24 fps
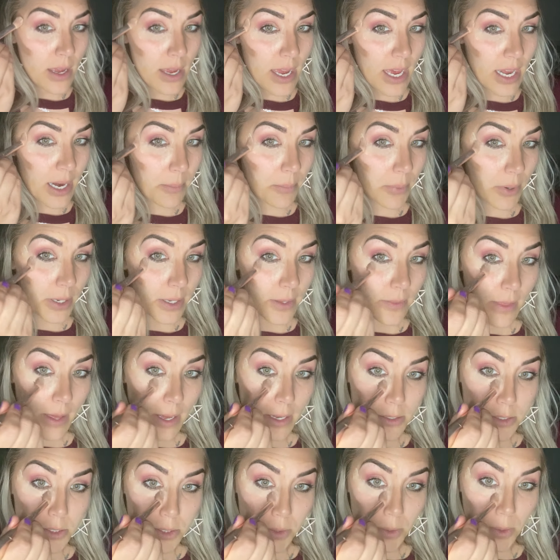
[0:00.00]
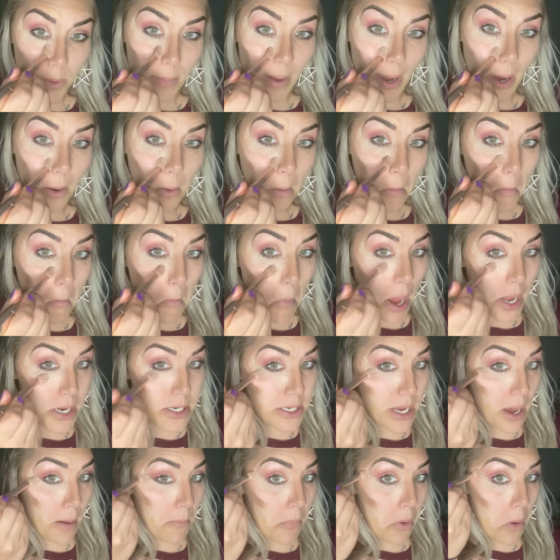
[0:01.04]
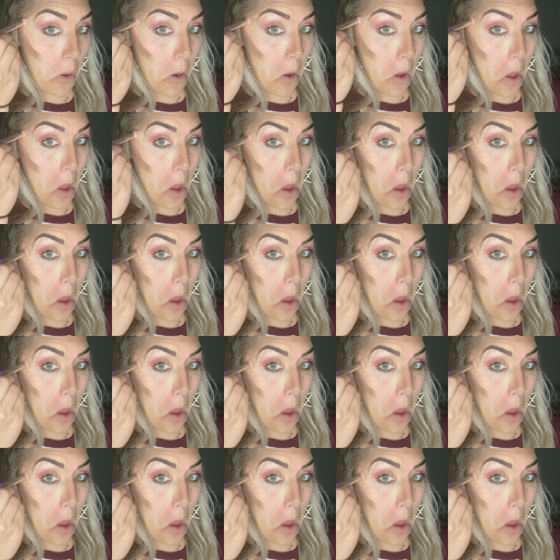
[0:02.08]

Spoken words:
And I'm bringing that to about my temple.